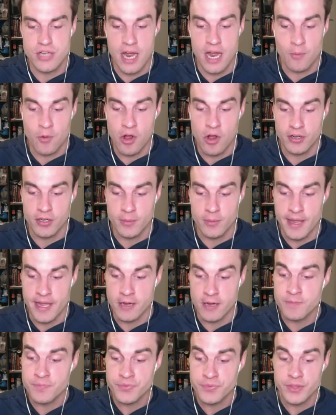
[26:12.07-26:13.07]
I'm Walker
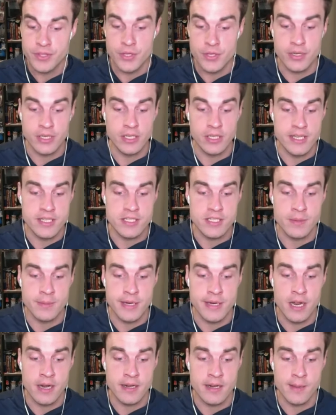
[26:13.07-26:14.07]
Mehl. You can listen to me
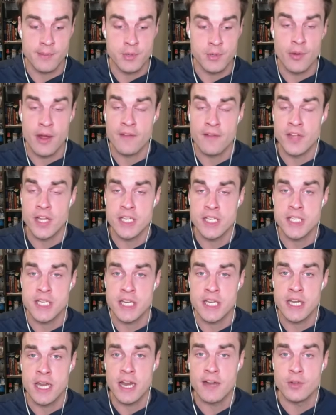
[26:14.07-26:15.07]
on
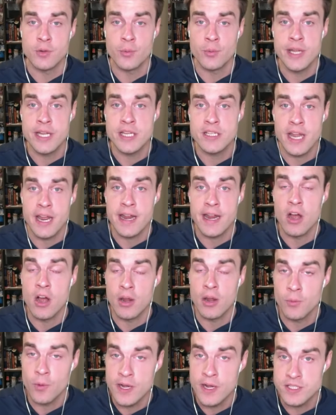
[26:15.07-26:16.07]
WFNZ every weekday
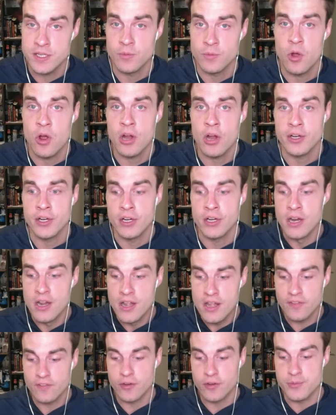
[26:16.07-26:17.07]
on Wes and Walker
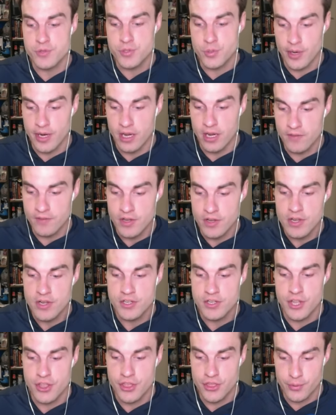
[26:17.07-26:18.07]
from 12
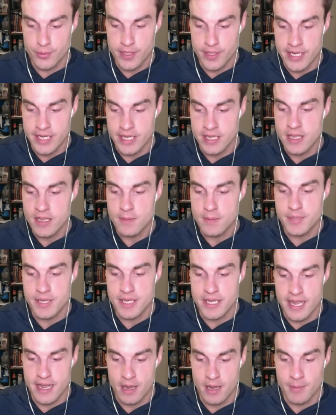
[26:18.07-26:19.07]
to 3
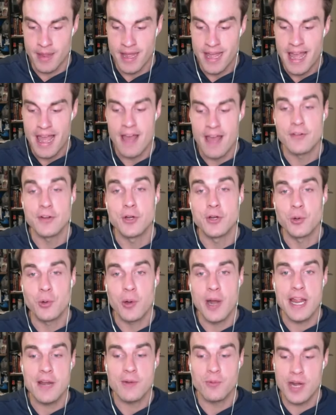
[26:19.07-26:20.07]
p.m. Have a
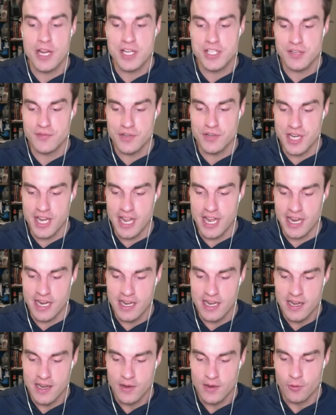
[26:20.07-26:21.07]
great rest of your day.
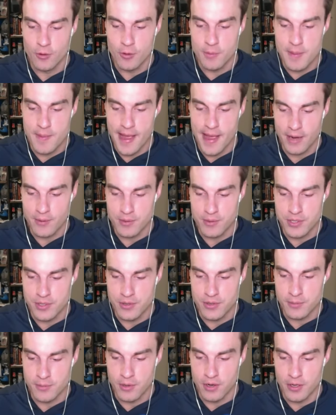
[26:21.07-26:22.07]
We'll be back with you
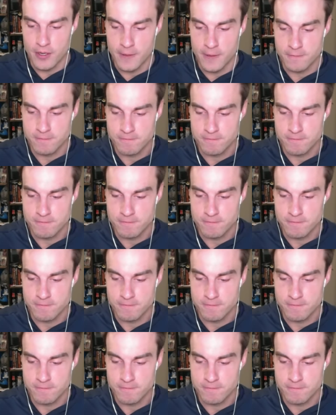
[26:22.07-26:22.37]
tomorrow.